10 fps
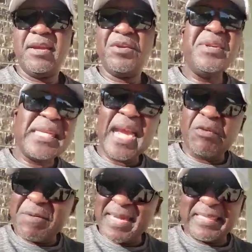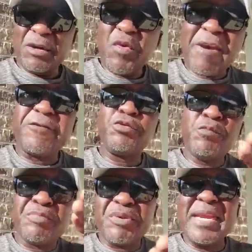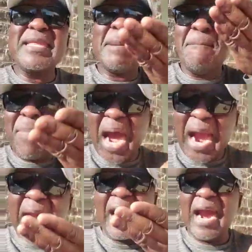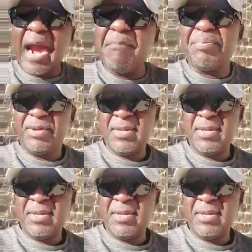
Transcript: Not here, Kwebacha. We have to bring the bar up.